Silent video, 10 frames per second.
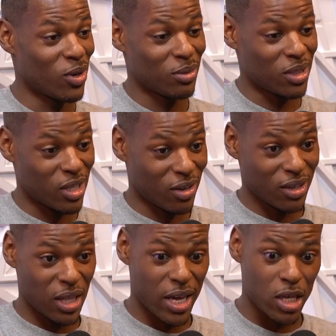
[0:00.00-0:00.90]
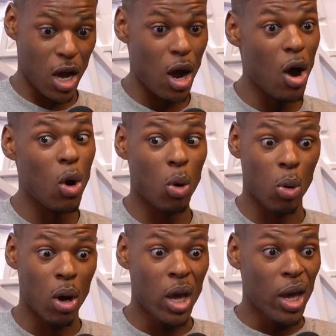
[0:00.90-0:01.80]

She went up to Jerrica like, yo,